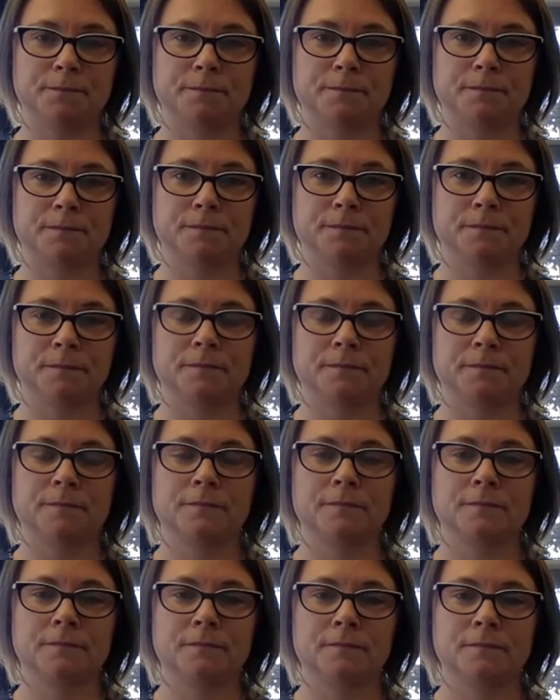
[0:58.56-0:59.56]

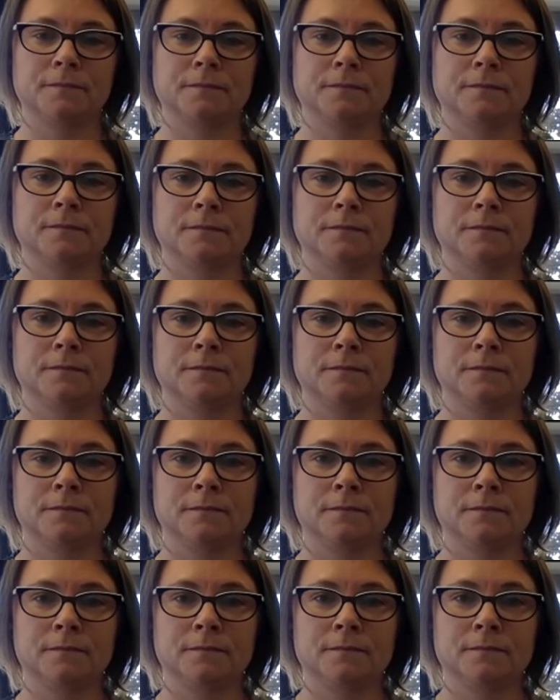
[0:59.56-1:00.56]

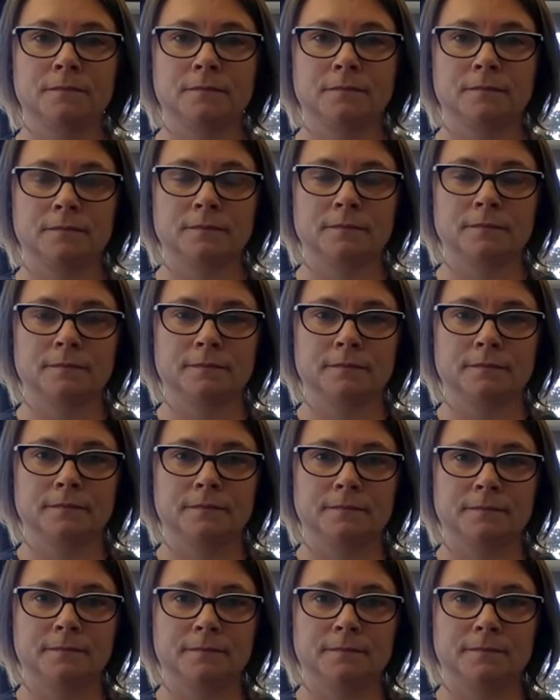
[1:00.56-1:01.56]

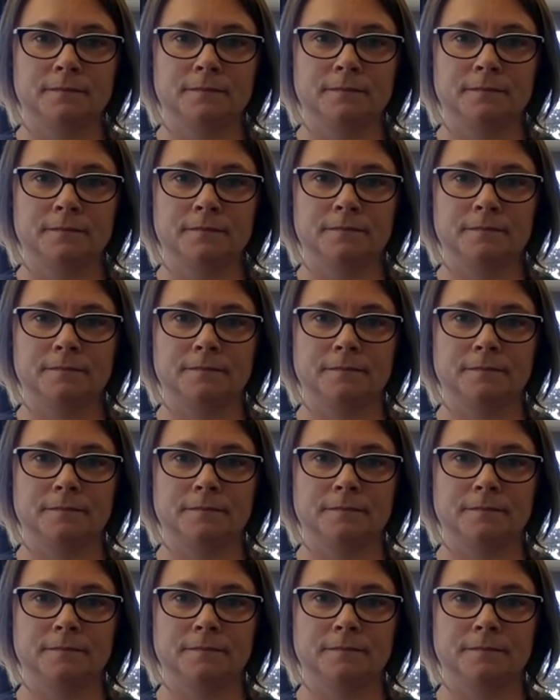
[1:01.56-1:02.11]
(no one is talking)